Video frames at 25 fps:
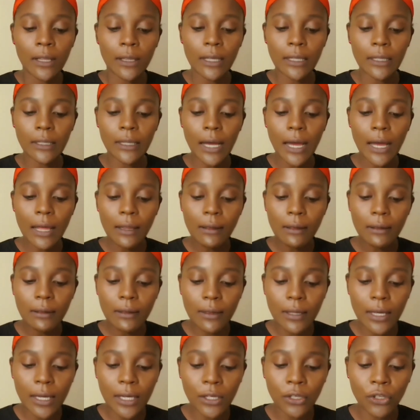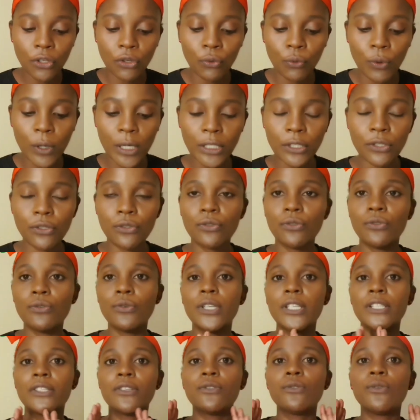Then the other thing you want to
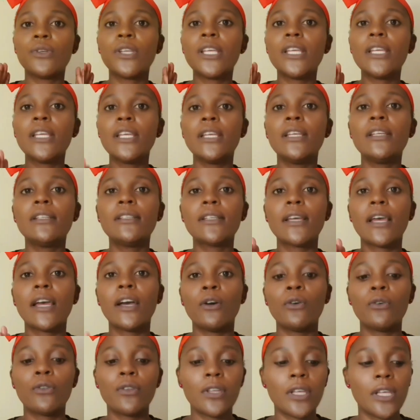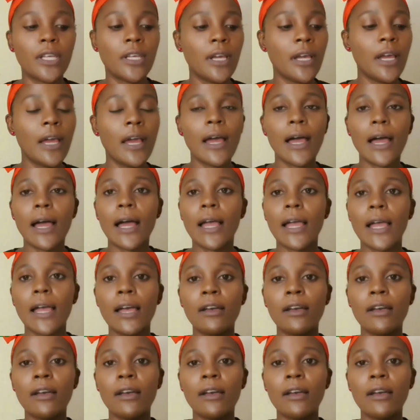do is to eat healthy. I